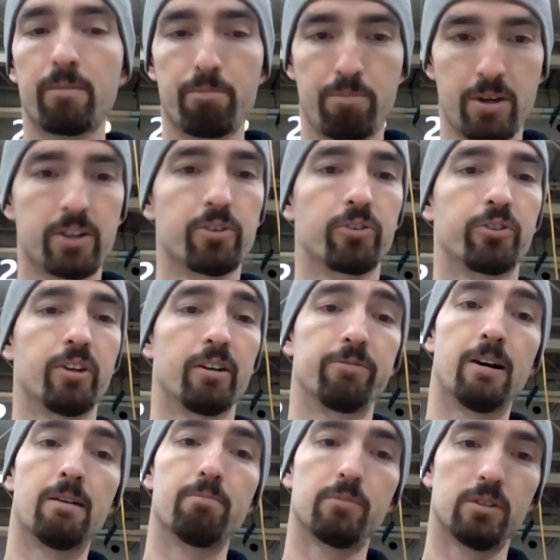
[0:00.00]
Pick your stuff
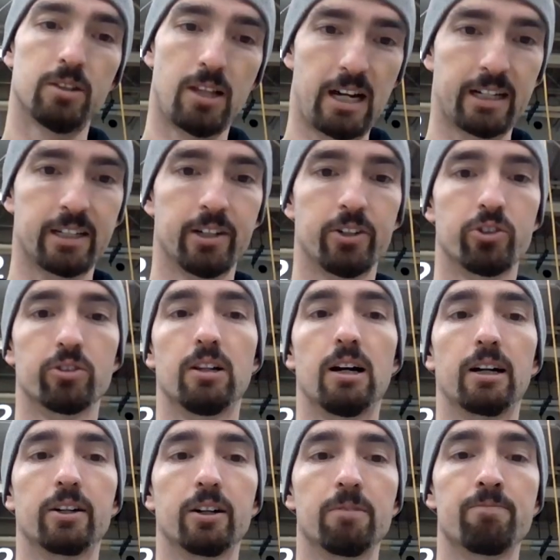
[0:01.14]
up, lock it in your
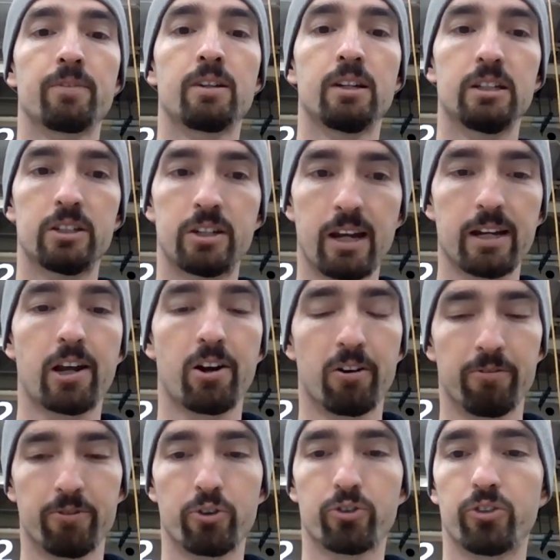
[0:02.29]
locker, take care of
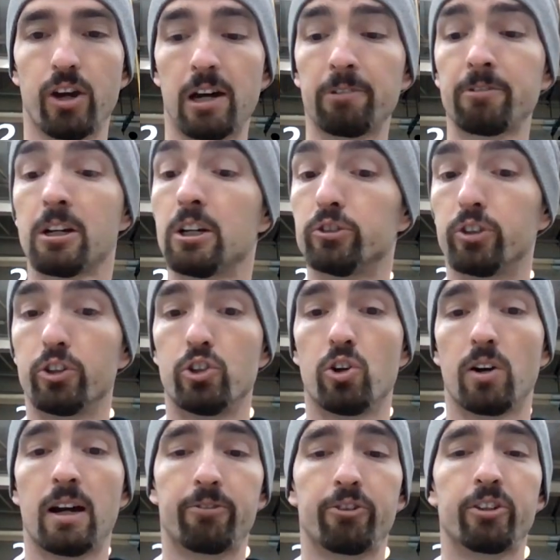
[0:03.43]
your stuff so you don't
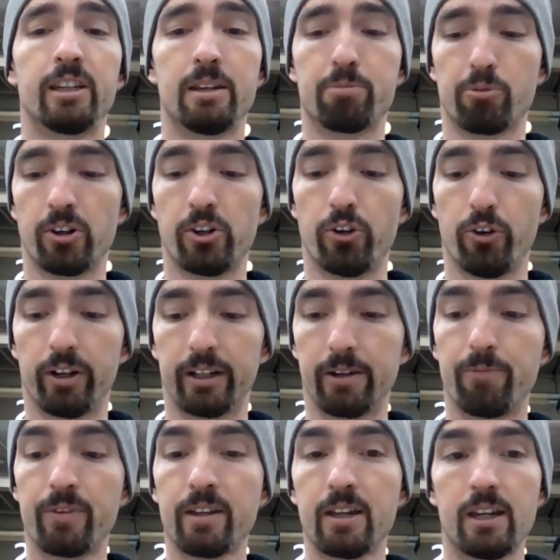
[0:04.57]
have to keep redoing it.
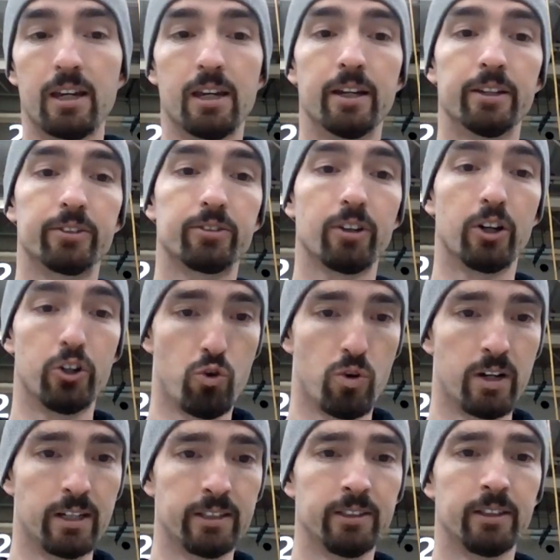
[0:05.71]
It's
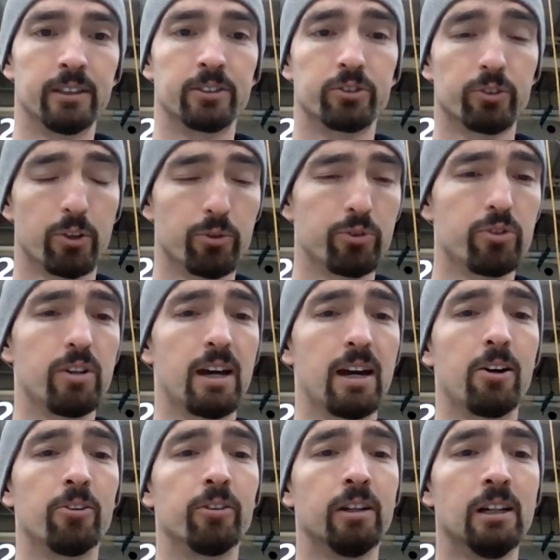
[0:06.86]
annoying. It slows you
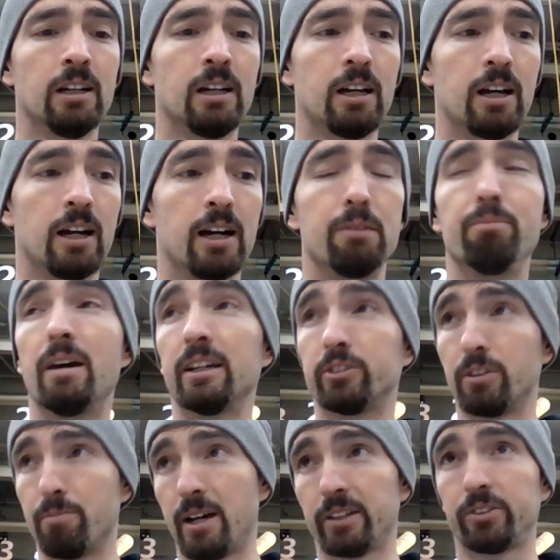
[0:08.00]
down. It makes a
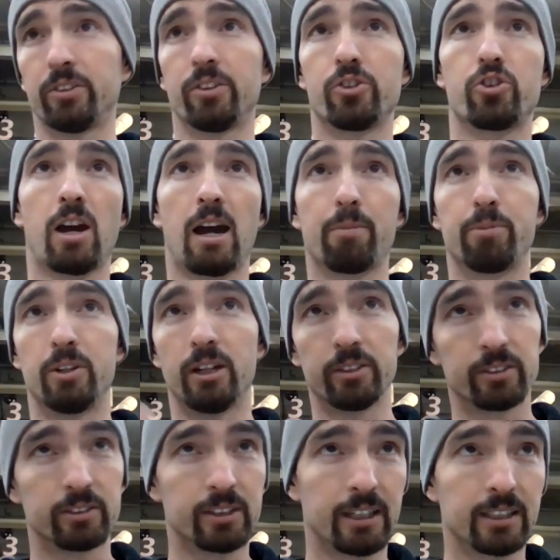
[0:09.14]
mess of the shop. It
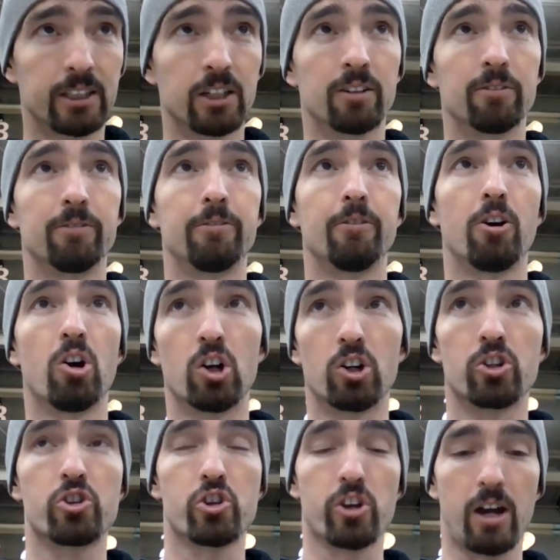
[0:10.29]
doesn't take care of our
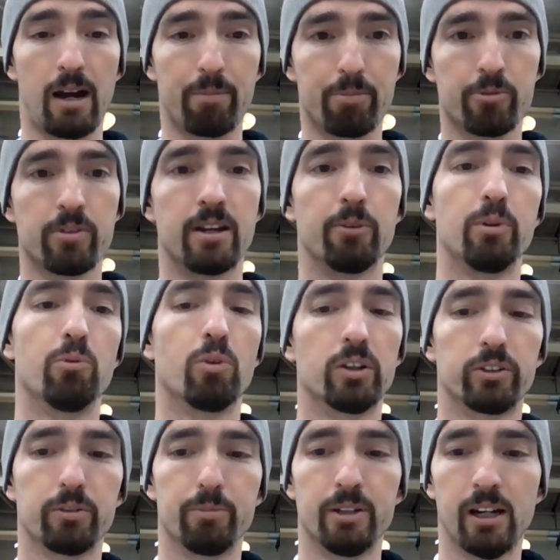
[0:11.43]
shop that we want
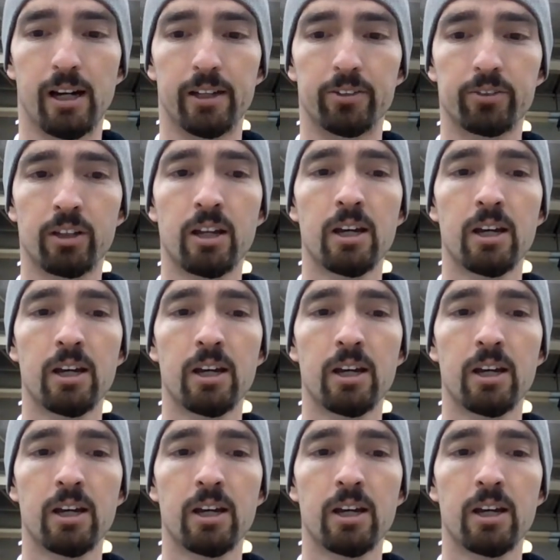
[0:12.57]
to be nice.